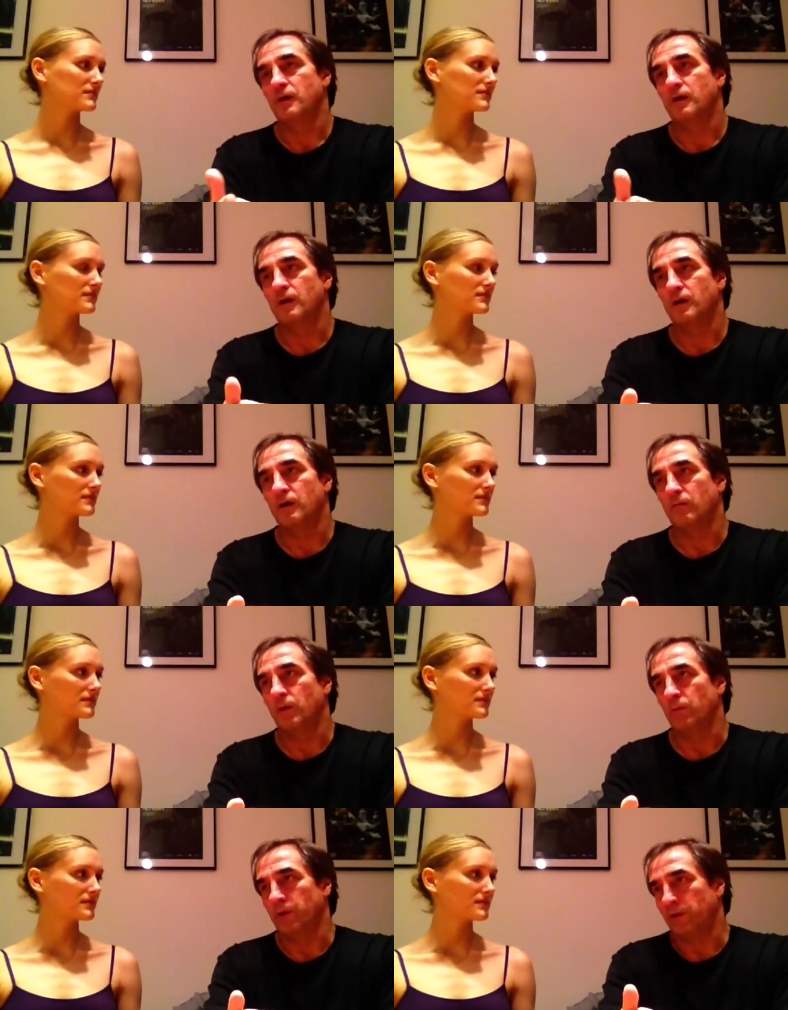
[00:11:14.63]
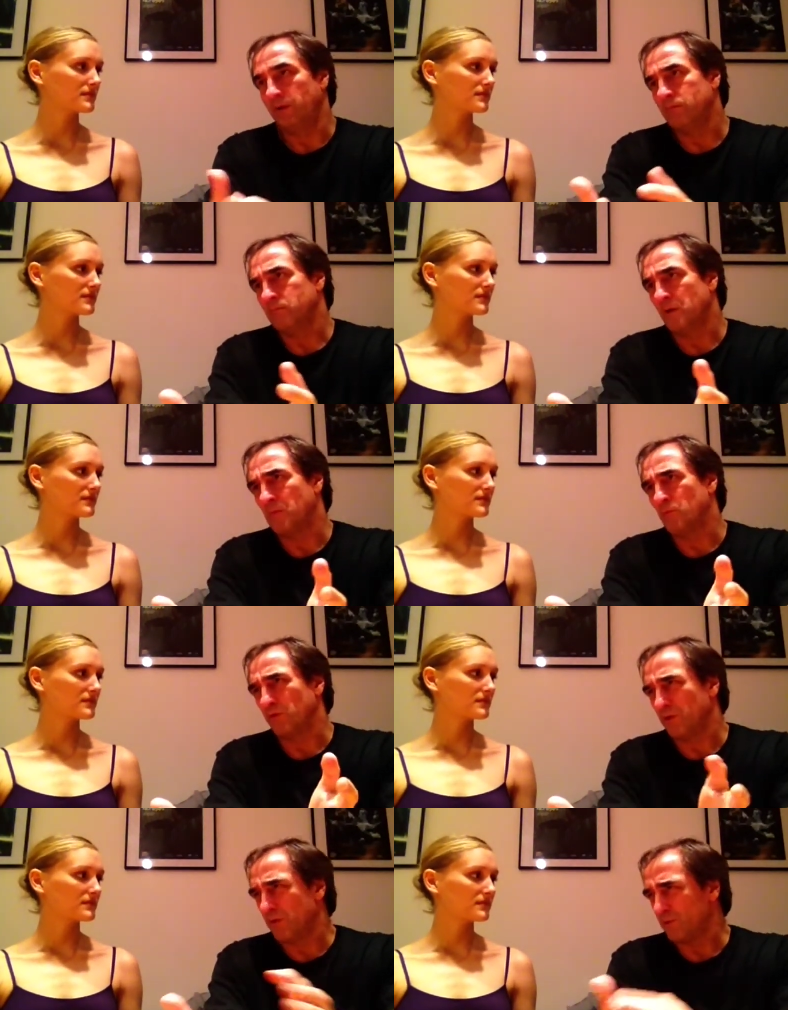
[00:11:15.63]
Speaker 1: uh, when we I'm
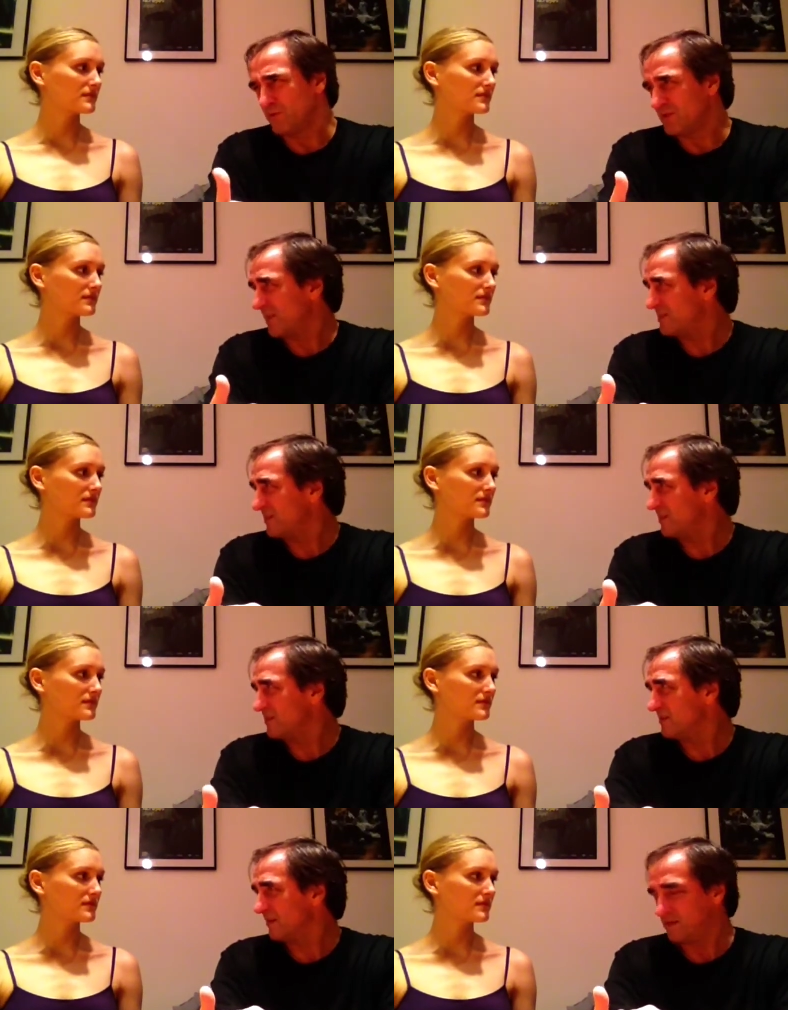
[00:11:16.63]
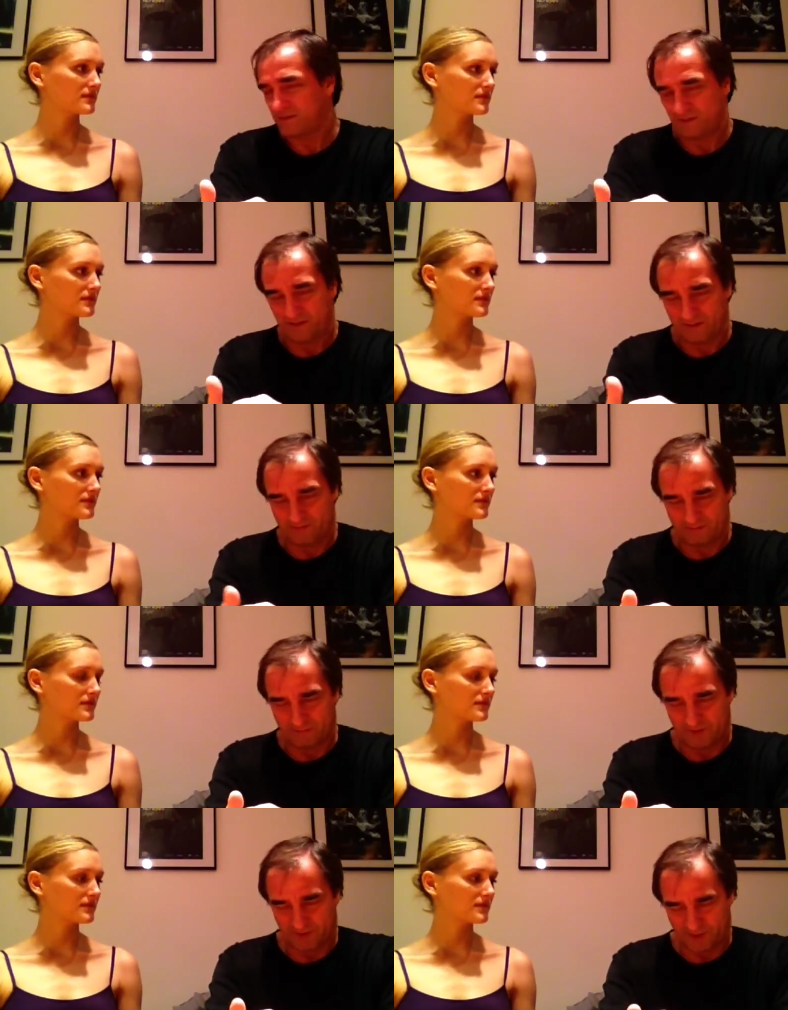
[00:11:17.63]
already 36 years in this uh,
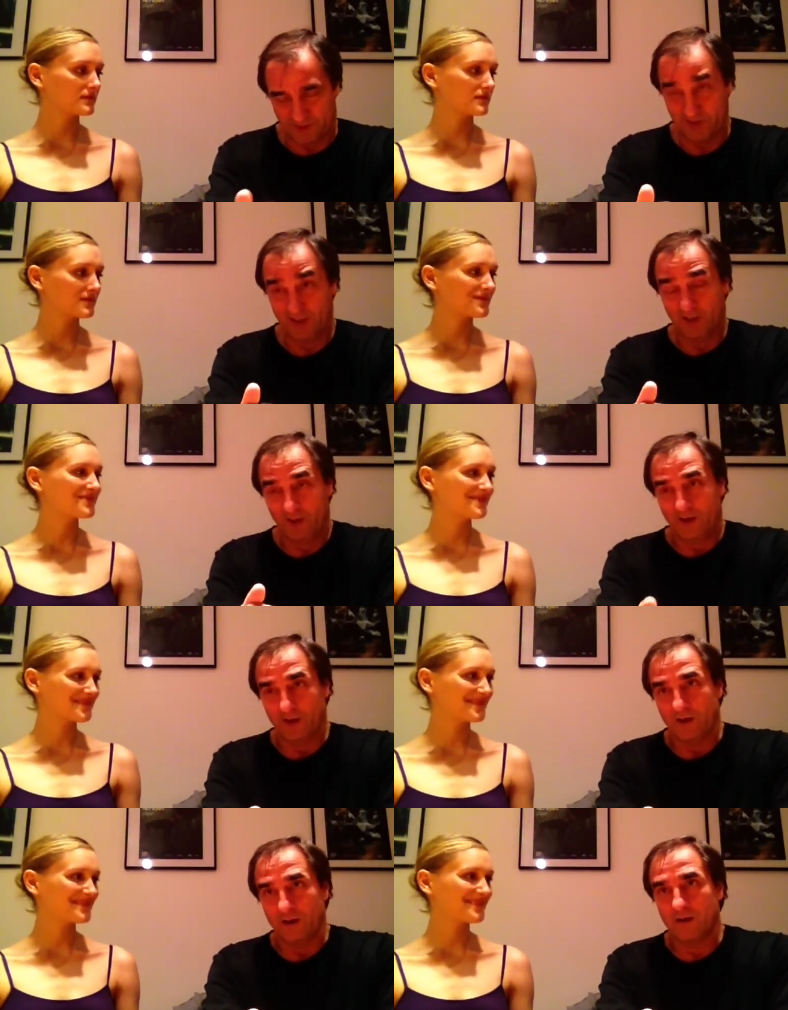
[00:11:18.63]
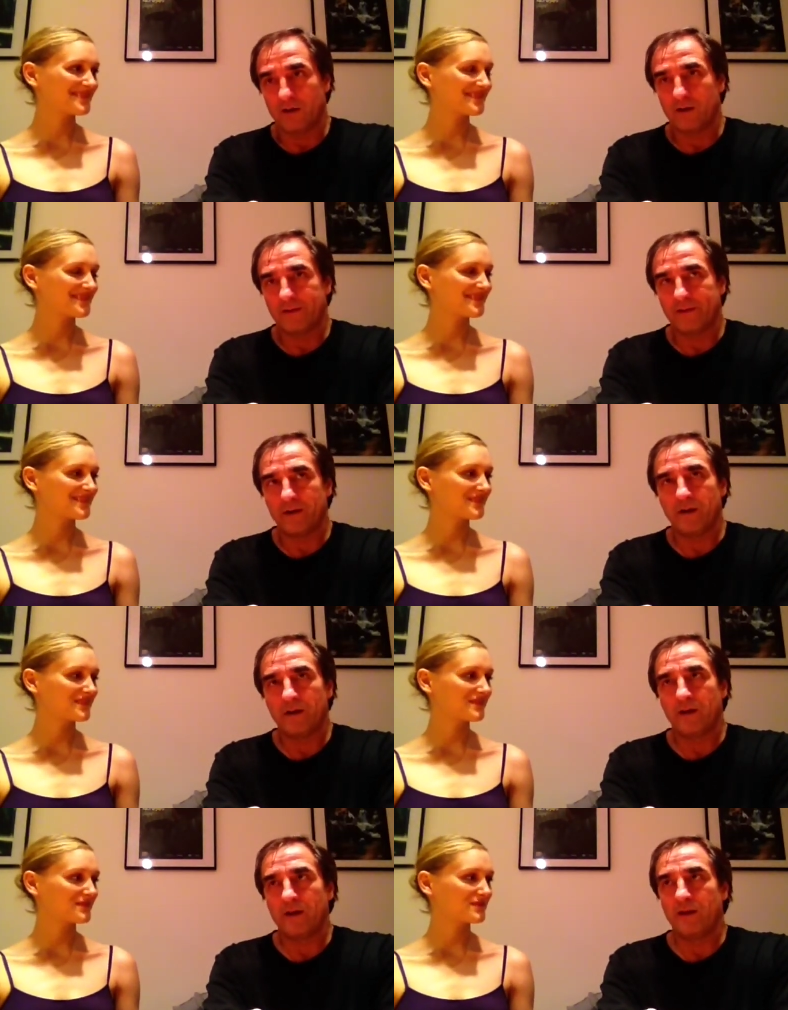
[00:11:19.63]
business. Uh,
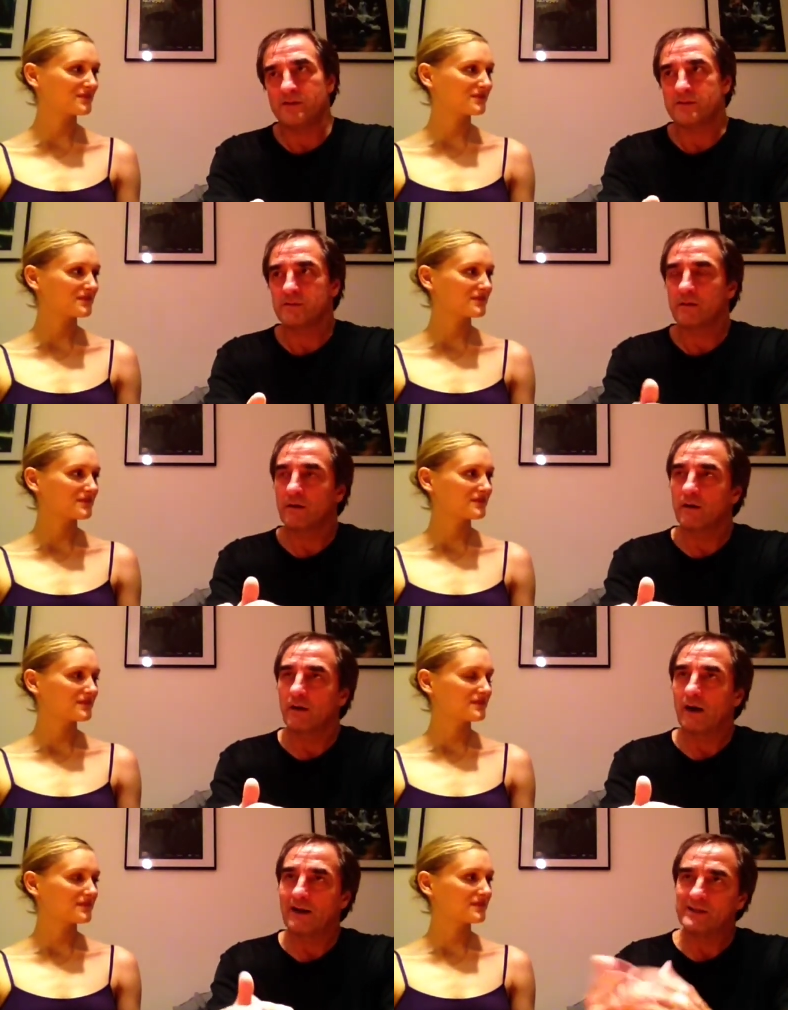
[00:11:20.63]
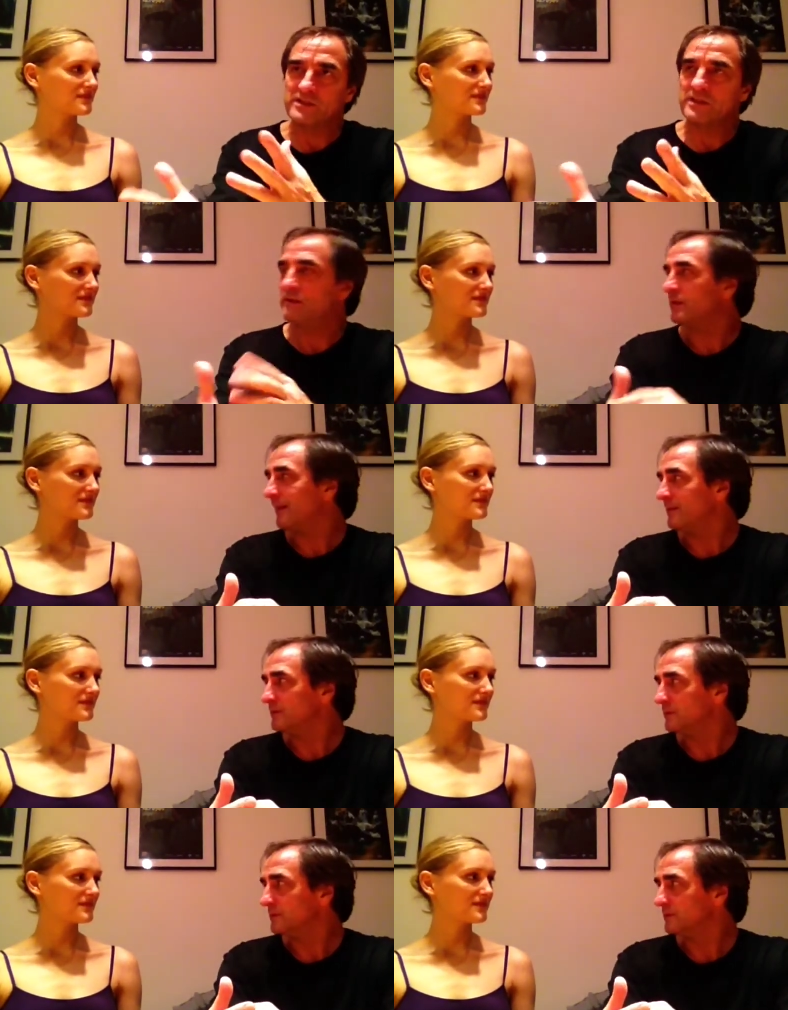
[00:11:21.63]
it's I can see the
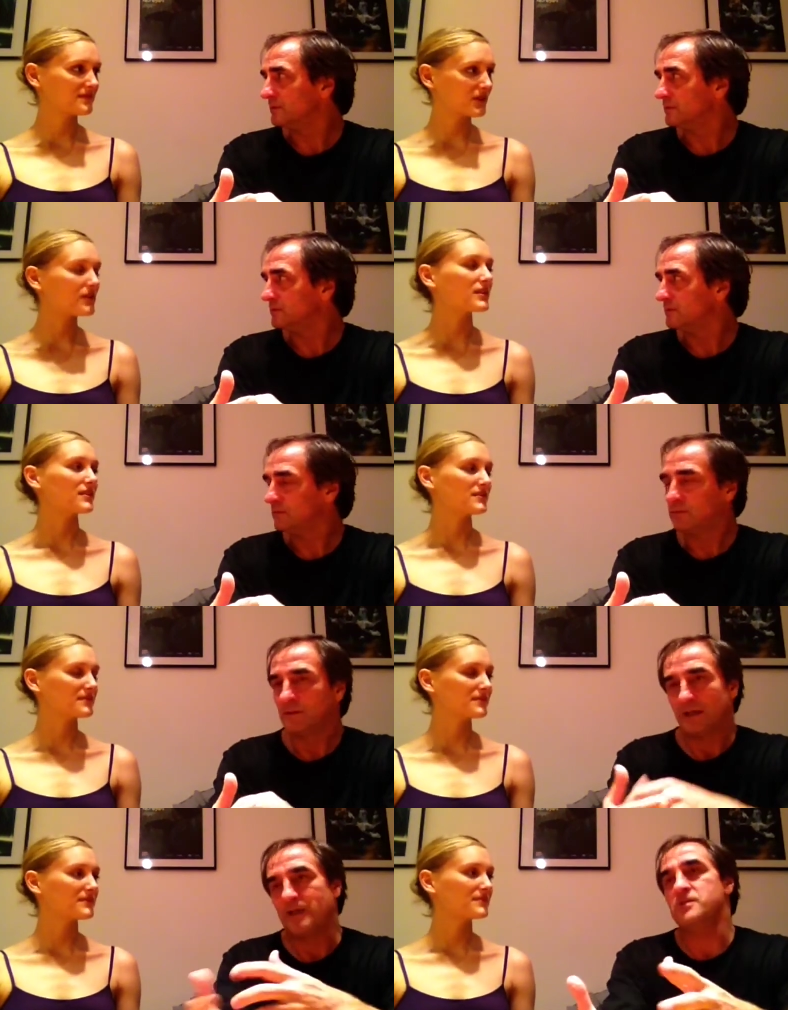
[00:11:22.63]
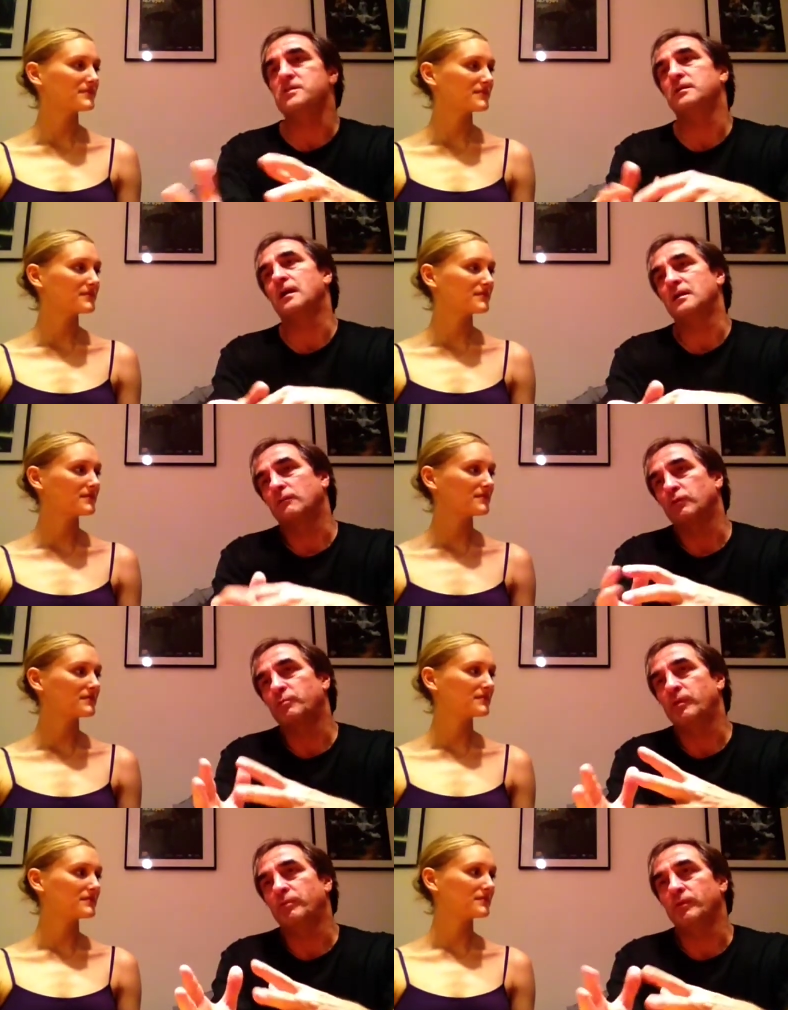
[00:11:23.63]
talent. Okay. I can see talent. What
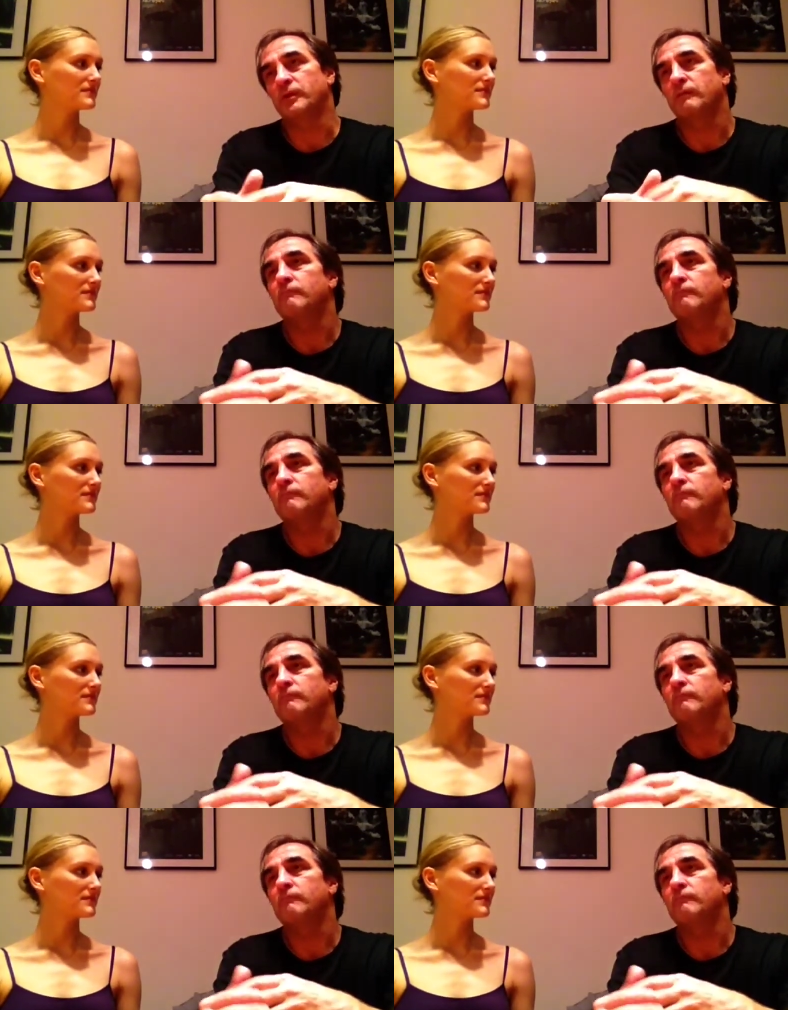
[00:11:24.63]
people,